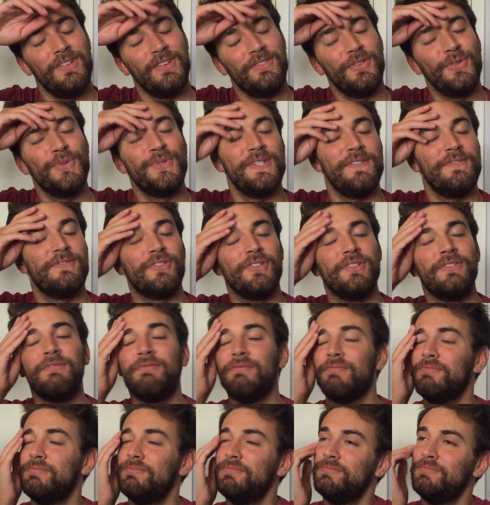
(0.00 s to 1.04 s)
Feel different.
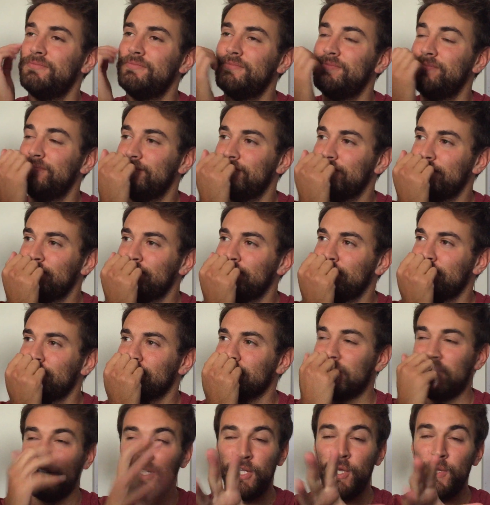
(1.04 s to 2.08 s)

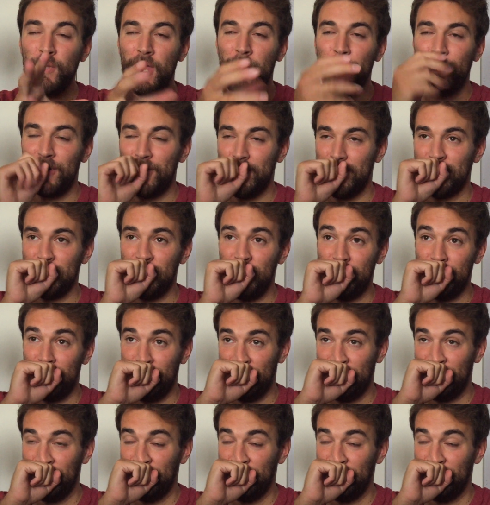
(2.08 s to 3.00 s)
And I know that because I'm